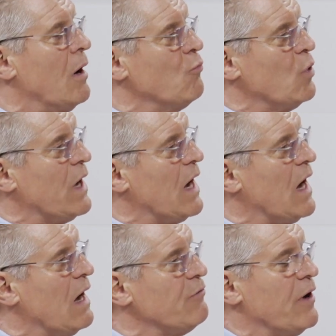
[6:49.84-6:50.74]
we
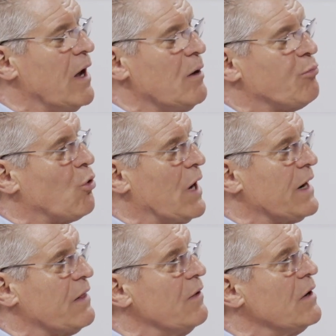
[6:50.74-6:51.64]
have a
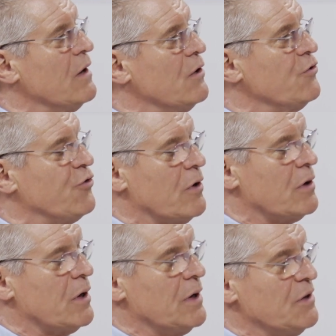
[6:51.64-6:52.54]
product that is
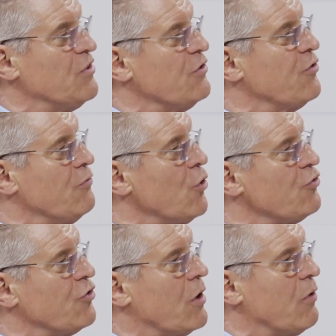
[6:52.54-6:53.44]
an intensive
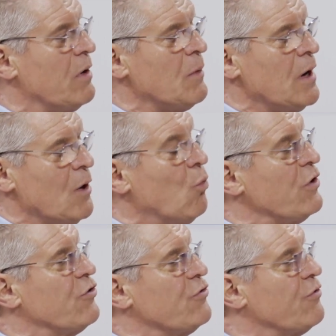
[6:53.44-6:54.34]
nourishing cream,
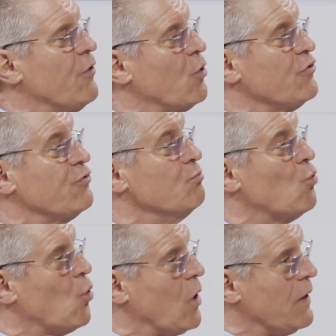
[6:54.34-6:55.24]
which is focused
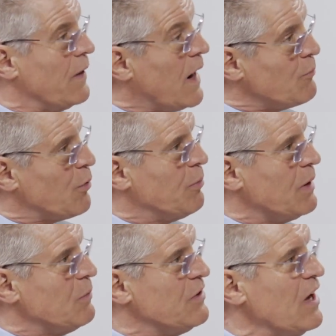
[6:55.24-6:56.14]
more on the
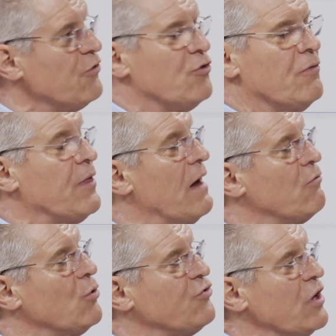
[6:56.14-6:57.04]
hyperpigmentation. If they
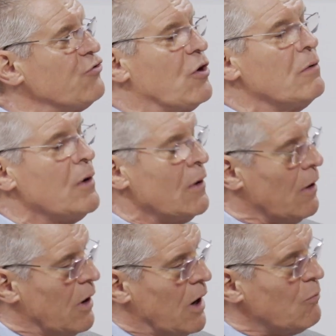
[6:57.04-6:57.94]
have rosacea,
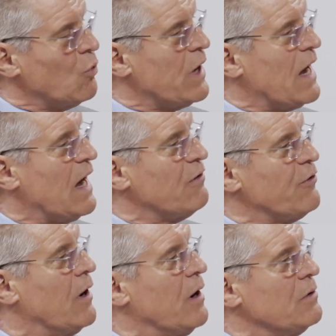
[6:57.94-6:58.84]
we have
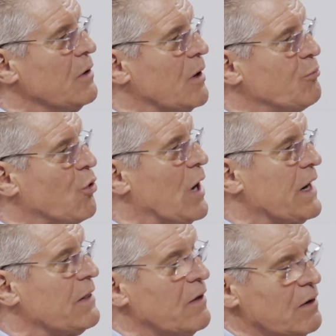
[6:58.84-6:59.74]
a
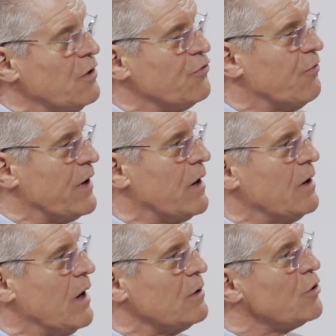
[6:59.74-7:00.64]
product that is
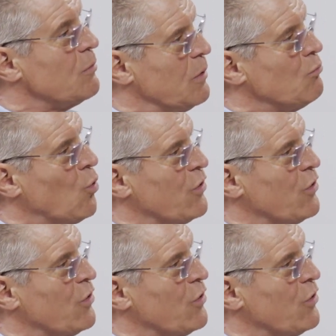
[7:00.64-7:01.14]
a little bit more